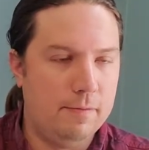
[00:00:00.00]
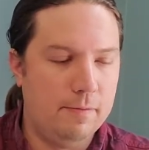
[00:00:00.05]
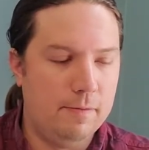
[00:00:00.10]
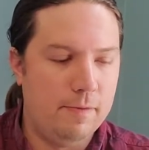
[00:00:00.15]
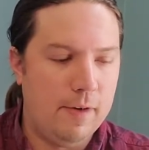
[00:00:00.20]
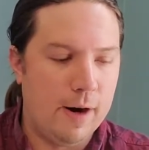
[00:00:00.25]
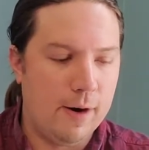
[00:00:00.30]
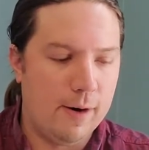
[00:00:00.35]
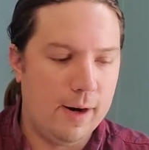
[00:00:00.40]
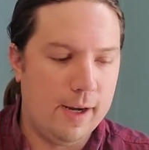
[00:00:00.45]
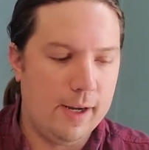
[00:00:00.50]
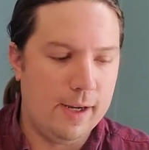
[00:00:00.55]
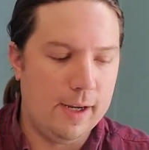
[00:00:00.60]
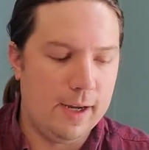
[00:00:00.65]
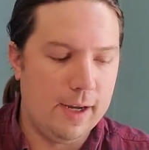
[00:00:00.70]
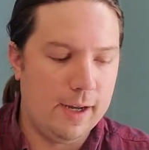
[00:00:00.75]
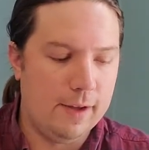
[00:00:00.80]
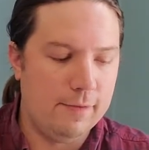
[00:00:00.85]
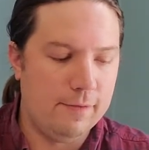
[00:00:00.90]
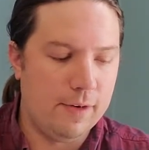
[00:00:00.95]
Very
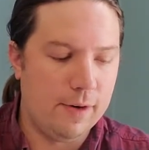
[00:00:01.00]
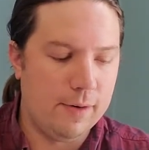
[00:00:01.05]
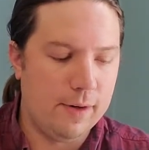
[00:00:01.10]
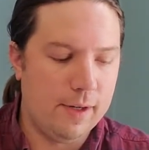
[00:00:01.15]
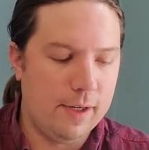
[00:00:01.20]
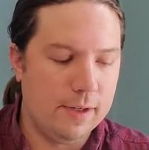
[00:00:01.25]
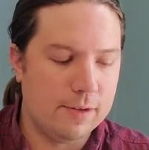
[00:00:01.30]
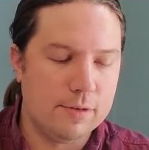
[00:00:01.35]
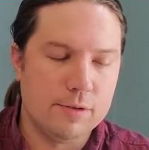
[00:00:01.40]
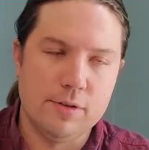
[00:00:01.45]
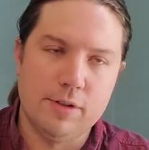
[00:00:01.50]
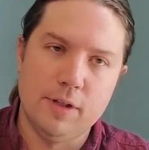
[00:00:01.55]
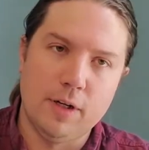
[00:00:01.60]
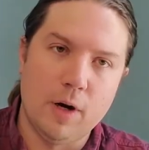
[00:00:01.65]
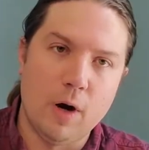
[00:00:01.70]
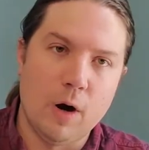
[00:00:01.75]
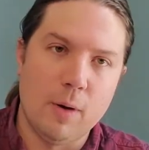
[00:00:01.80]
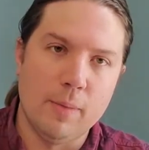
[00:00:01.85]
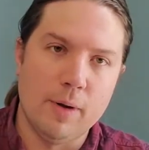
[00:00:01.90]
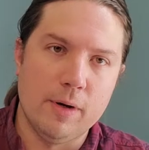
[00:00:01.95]
interesting
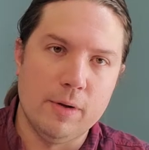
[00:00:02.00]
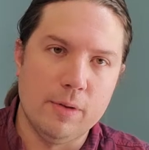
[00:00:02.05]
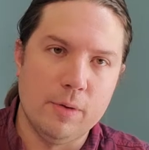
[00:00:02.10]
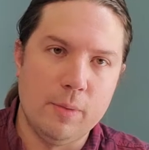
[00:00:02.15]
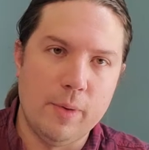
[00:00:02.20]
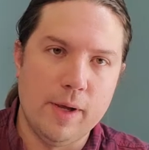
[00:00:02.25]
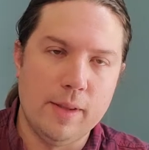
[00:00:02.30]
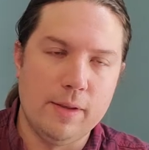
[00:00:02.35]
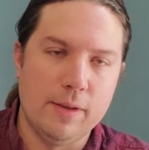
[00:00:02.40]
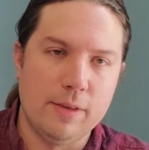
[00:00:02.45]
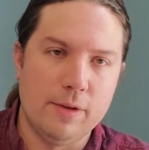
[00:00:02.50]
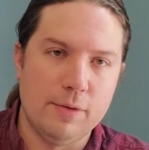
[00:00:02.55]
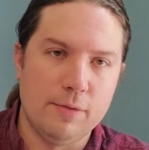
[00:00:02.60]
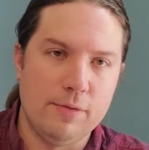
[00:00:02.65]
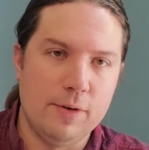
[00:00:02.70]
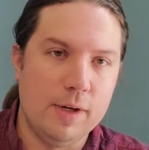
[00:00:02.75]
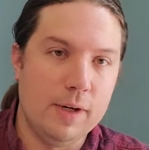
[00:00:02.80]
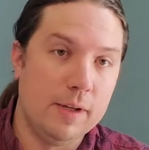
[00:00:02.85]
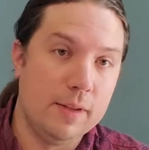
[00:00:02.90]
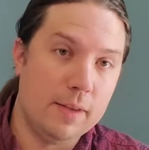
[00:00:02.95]
garment on the way that they're
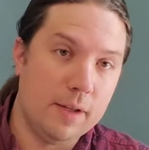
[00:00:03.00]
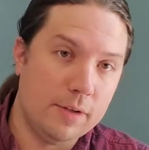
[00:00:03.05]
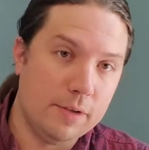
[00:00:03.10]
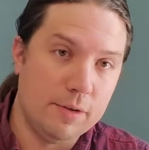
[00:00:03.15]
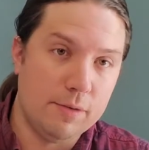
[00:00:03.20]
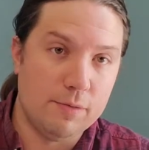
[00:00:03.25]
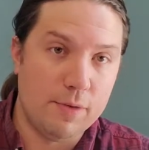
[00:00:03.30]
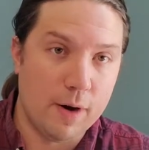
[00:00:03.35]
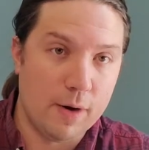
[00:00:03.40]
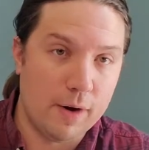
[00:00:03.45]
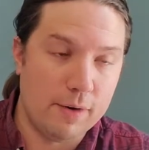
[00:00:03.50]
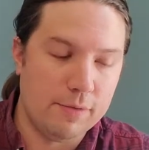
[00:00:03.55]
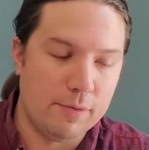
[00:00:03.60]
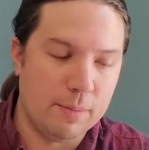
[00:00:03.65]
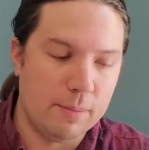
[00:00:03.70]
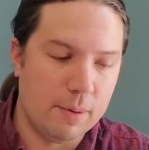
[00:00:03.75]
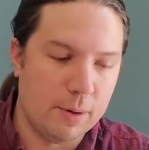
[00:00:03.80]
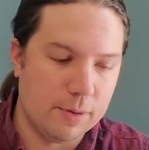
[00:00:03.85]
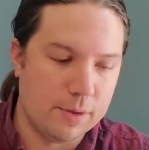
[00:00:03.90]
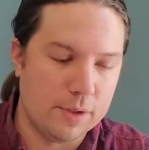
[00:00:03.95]
fitted, and they do vary
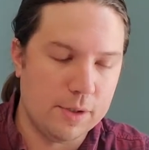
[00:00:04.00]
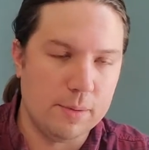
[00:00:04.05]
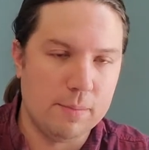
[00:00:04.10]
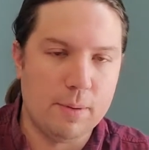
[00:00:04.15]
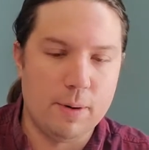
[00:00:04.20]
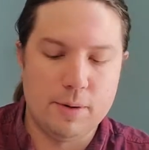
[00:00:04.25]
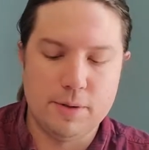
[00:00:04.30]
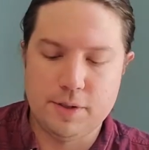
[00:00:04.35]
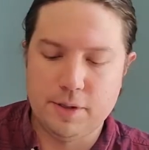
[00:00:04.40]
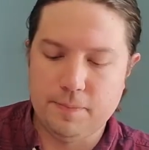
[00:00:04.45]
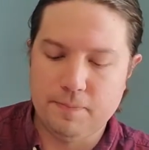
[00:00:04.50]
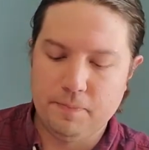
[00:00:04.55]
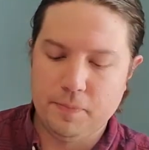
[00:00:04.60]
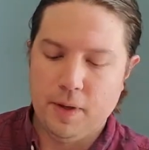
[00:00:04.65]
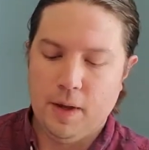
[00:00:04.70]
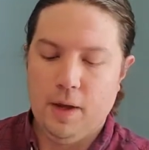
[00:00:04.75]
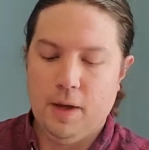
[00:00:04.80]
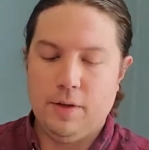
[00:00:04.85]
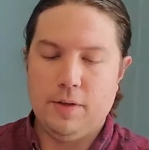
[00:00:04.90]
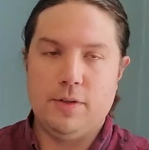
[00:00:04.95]
from person to person.
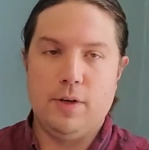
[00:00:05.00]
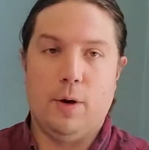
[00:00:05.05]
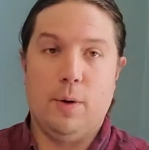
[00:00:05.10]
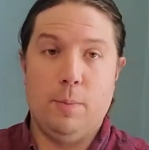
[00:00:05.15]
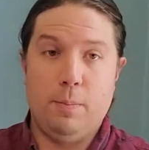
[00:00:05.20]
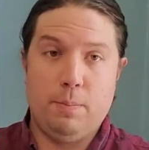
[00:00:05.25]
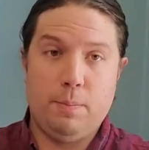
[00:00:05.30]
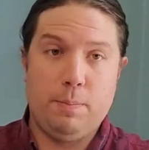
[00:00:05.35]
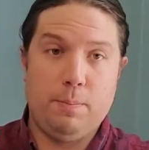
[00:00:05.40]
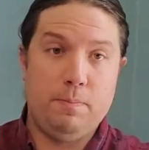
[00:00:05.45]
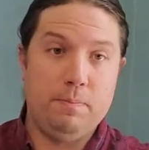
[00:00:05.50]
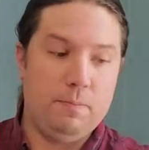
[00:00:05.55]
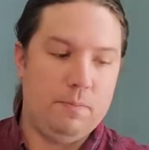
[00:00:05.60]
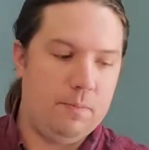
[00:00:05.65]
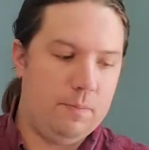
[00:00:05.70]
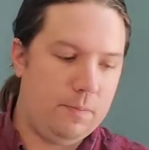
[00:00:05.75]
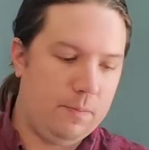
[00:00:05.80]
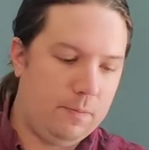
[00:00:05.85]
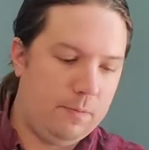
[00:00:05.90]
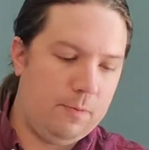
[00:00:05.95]
So
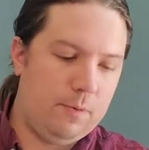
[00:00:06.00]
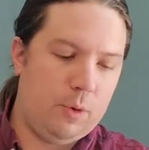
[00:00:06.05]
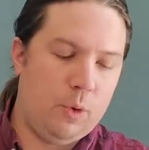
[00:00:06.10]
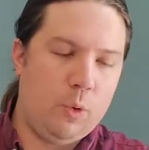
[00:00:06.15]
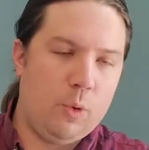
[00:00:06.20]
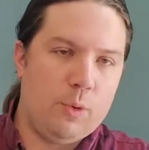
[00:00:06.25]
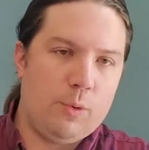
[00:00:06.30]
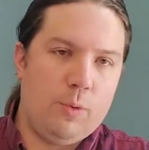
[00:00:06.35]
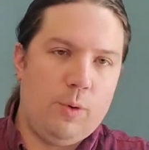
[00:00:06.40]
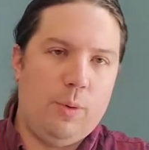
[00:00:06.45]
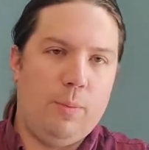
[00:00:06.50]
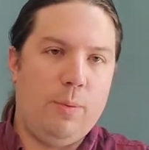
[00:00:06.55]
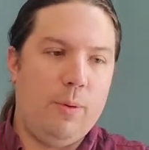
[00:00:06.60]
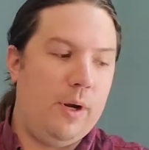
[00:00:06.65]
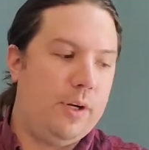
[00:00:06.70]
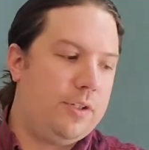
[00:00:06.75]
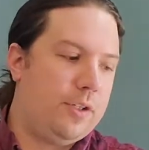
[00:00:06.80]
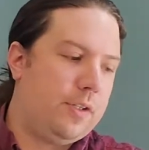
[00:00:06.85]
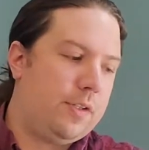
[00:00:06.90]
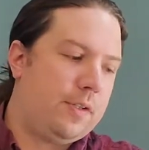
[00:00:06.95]
corduroy
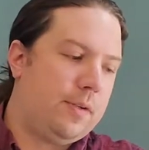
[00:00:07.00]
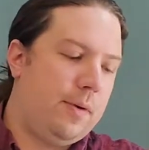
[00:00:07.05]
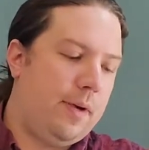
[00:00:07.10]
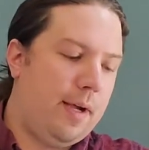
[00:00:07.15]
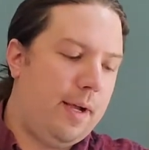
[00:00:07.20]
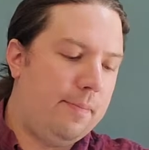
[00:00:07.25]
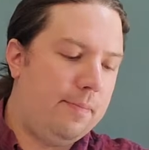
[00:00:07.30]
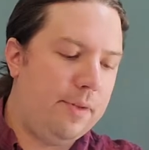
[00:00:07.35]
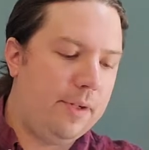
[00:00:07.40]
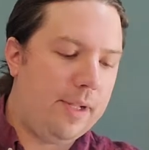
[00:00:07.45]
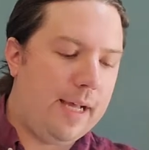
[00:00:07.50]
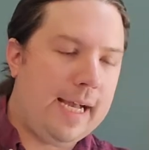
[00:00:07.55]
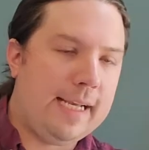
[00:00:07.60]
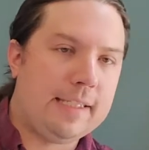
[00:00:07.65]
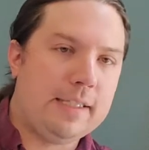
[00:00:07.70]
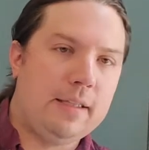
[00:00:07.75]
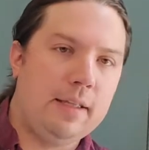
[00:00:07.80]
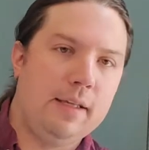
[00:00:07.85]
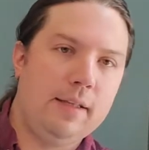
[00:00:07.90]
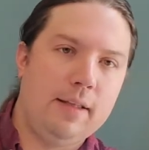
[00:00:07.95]
breeches. The
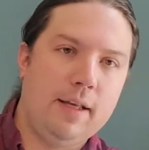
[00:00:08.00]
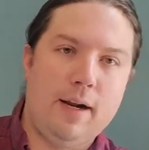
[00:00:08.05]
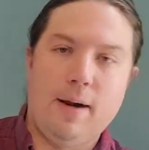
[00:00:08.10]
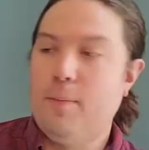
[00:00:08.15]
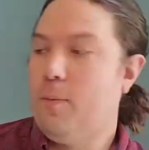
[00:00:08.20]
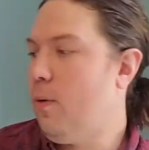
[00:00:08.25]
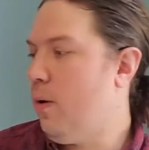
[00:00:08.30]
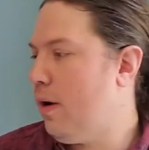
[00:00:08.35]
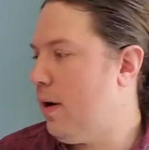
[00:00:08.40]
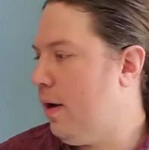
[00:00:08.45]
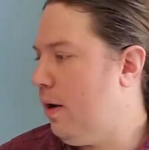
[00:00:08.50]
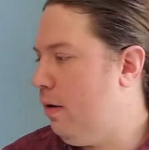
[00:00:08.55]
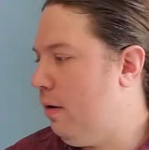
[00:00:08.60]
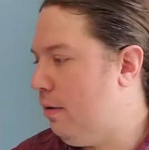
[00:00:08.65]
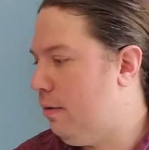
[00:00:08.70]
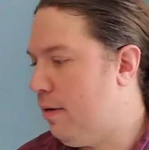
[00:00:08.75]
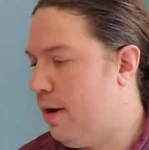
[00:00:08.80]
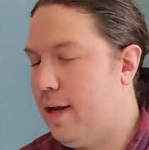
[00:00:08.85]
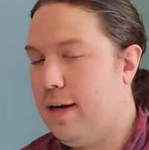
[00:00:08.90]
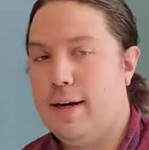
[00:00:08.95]
last thing that I'm working
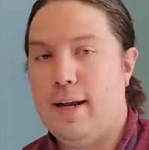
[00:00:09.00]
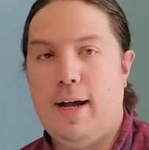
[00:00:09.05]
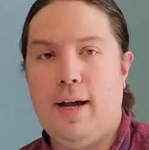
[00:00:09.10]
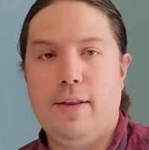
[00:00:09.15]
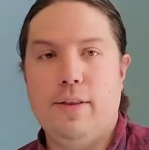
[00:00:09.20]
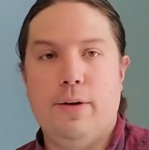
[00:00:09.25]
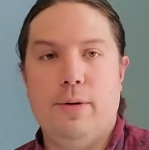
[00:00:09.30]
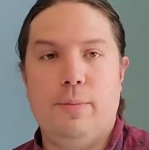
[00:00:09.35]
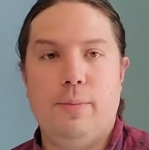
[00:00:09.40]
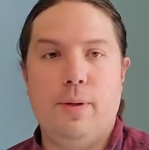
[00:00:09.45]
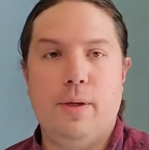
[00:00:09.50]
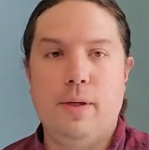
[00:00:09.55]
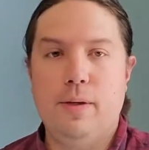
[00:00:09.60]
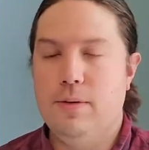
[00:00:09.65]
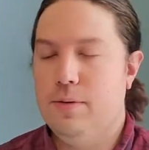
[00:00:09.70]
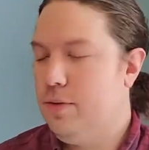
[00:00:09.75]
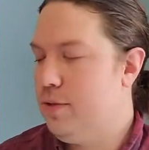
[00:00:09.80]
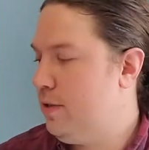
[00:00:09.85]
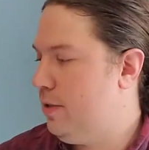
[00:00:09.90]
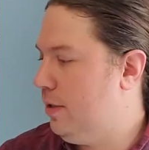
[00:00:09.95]
on right now that'll be
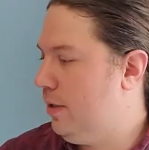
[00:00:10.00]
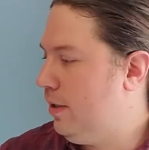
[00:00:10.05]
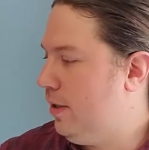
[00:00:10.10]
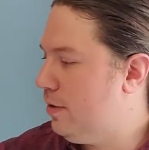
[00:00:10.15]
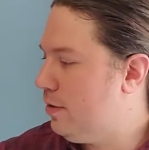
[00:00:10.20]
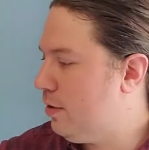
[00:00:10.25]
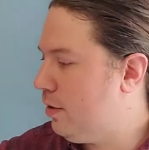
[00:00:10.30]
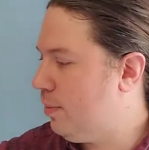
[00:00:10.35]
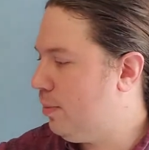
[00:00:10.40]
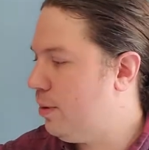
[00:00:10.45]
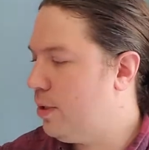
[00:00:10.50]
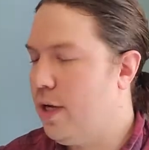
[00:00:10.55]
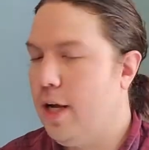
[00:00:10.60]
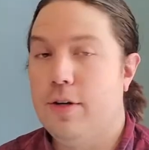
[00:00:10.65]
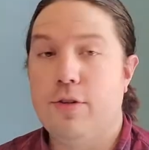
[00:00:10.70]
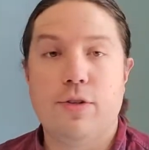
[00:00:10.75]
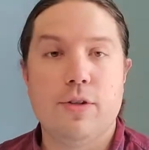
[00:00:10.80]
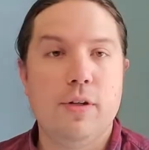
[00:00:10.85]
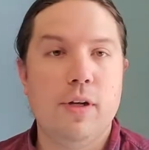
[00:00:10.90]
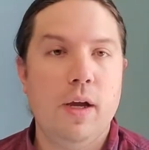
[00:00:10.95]
used in
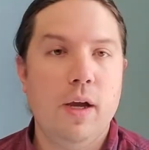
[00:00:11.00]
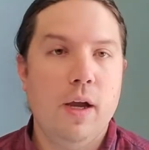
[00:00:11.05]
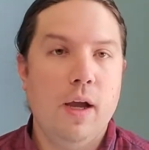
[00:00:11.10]
interpretation